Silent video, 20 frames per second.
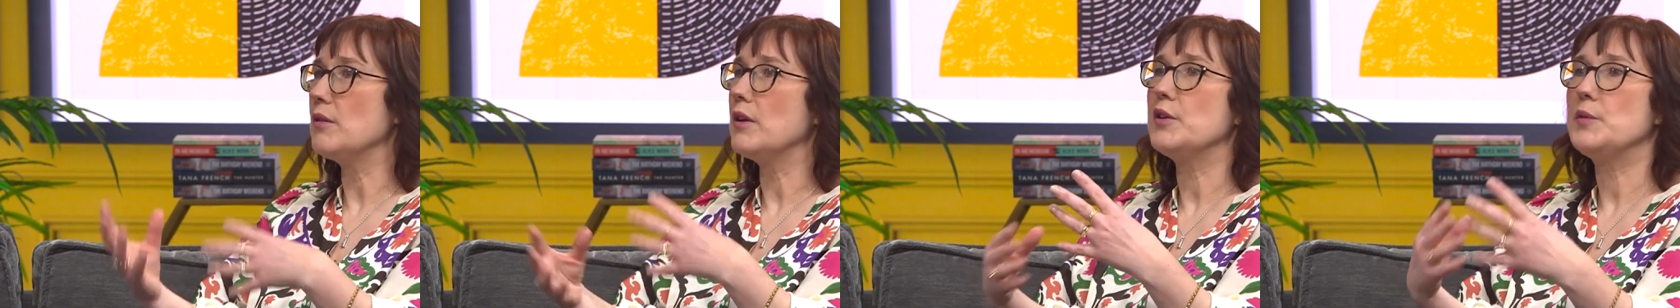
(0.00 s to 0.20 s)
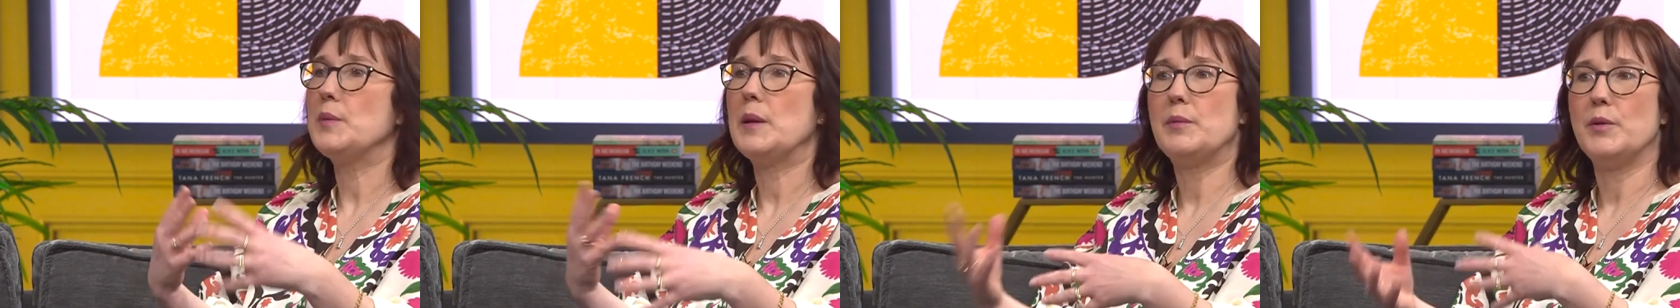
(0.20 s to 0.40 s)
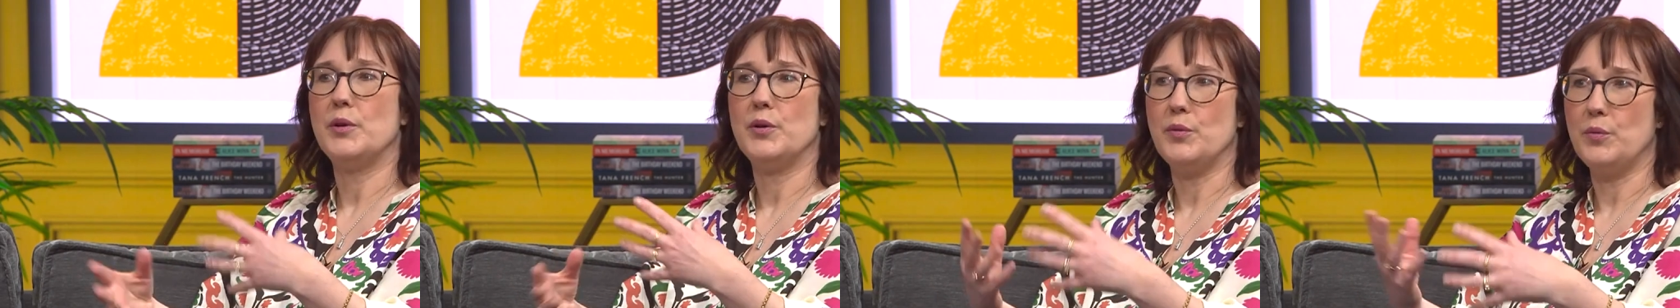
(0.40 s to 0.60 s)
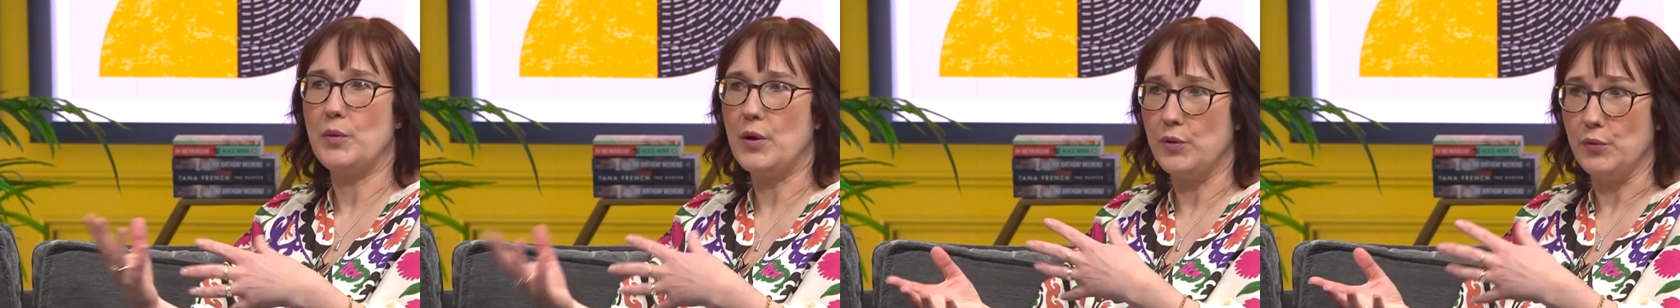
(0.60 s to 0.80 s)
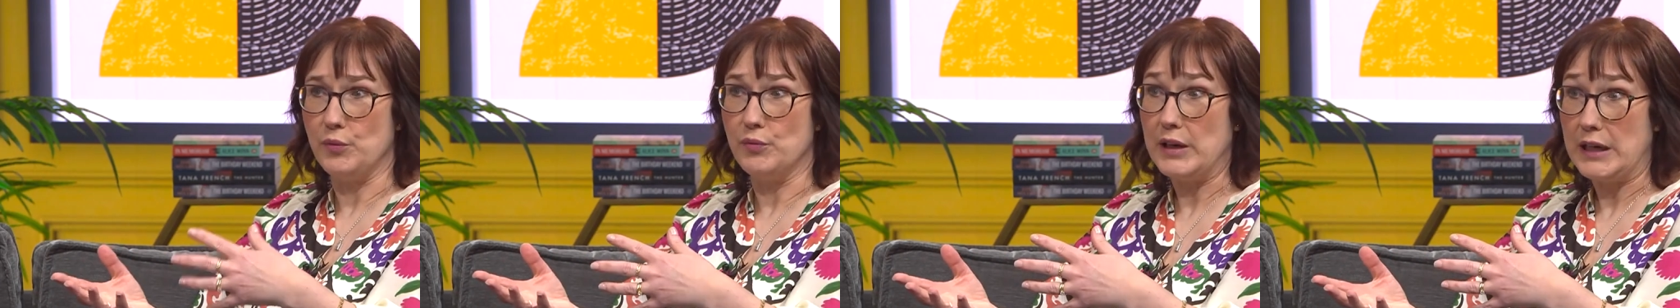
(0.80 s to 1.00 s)
load of people
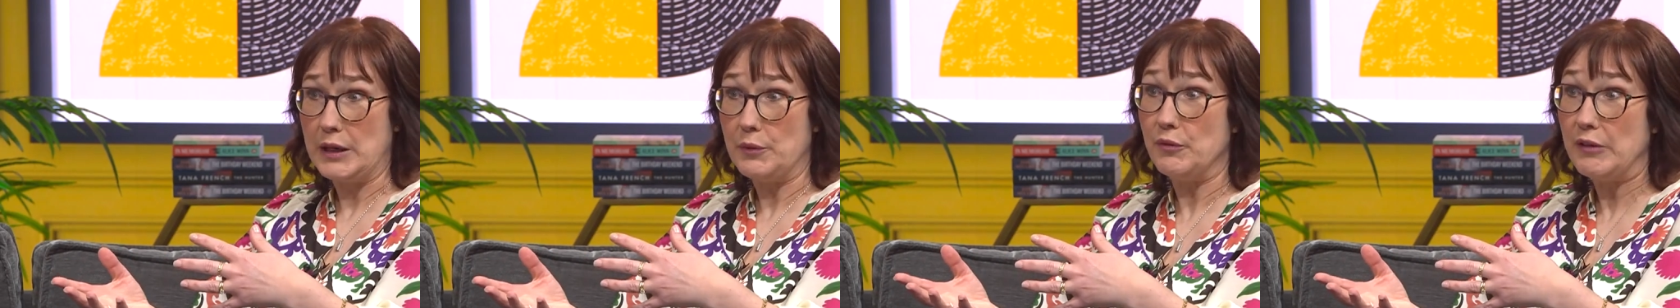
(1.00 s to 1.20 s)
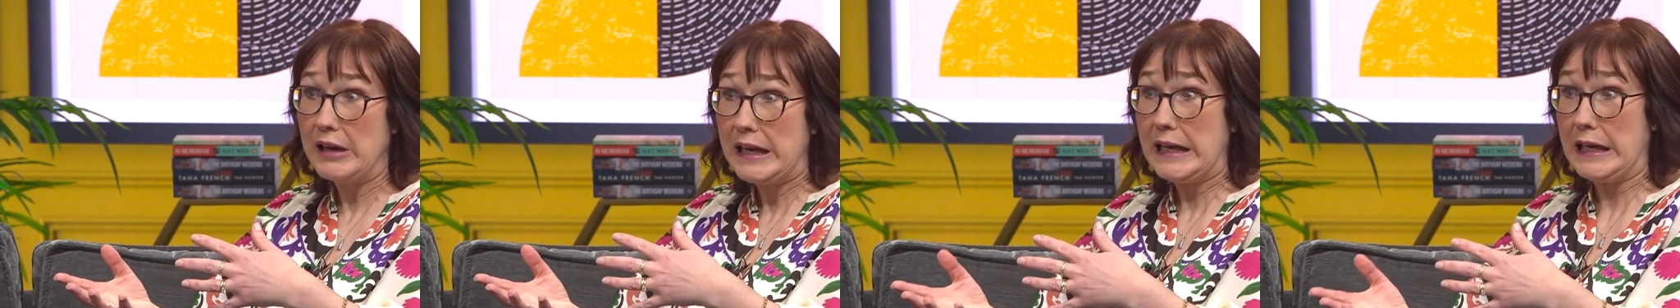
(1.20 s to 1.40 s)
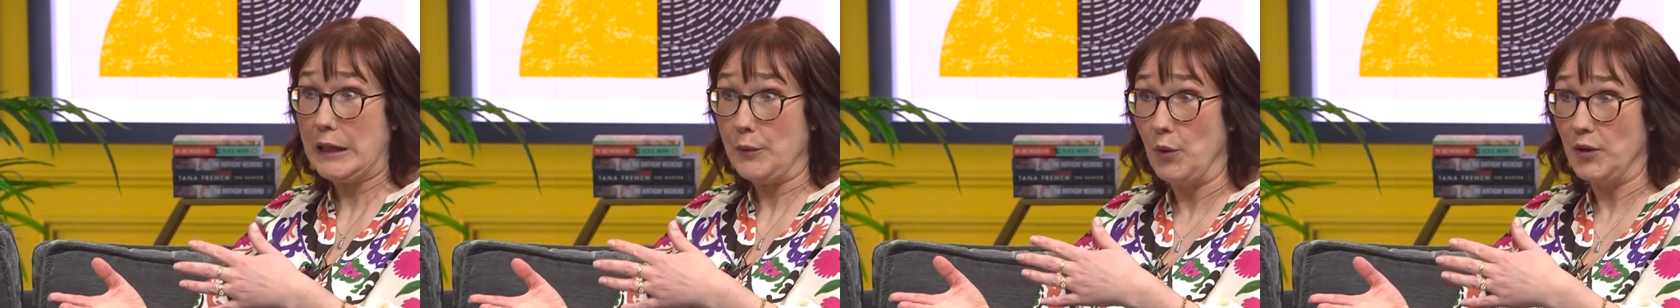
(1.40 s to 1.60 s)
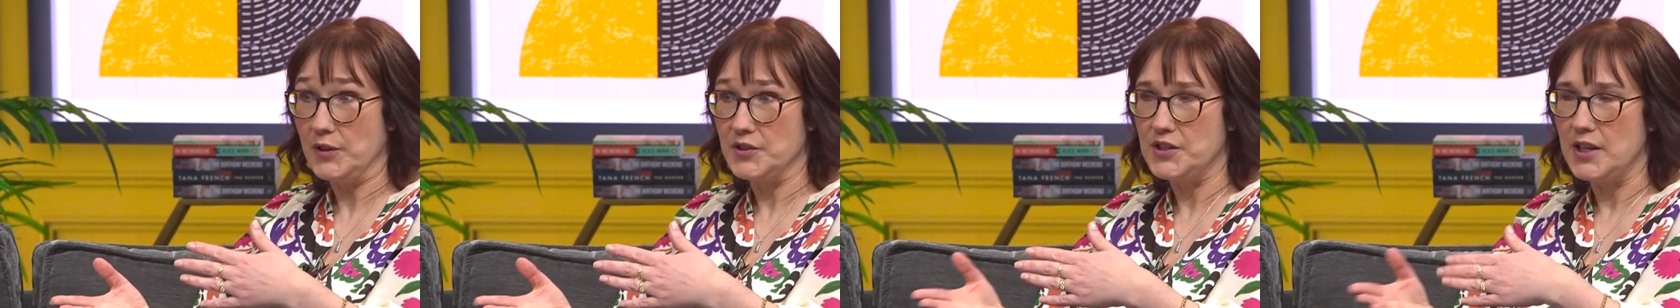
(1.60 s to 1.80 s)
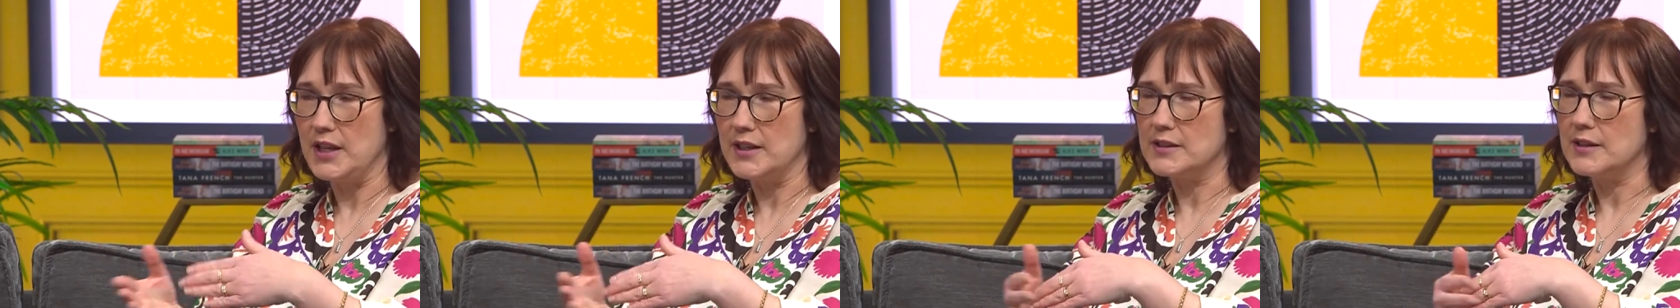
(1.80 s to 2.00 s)
who really, really
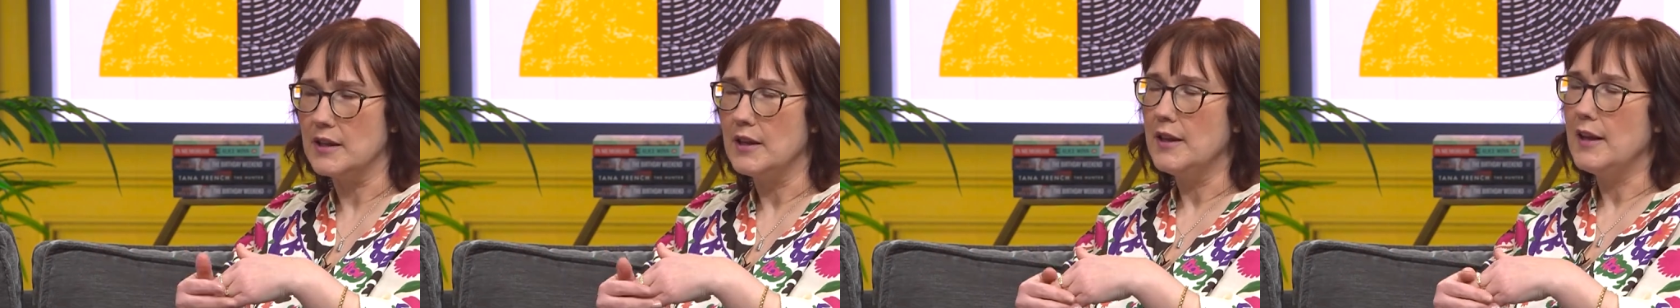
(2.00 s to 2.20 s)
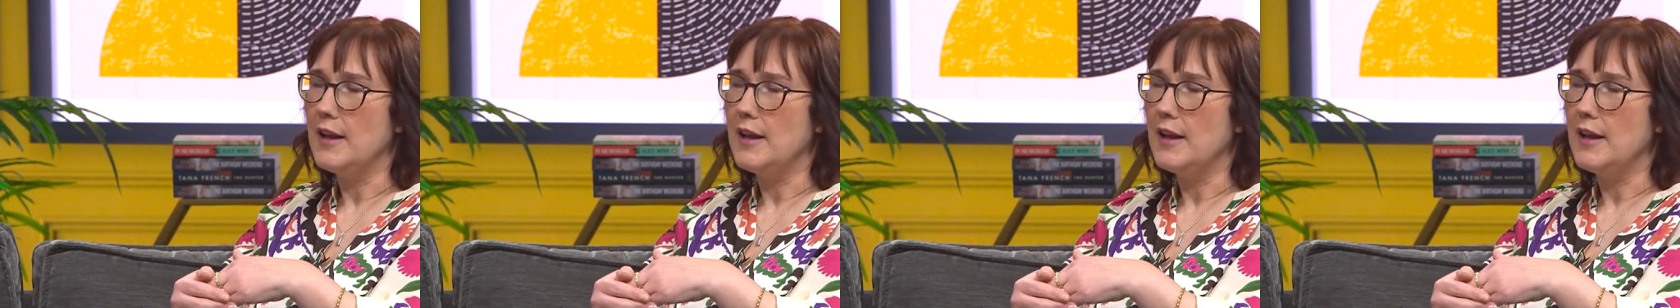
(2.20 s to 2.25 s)
want it.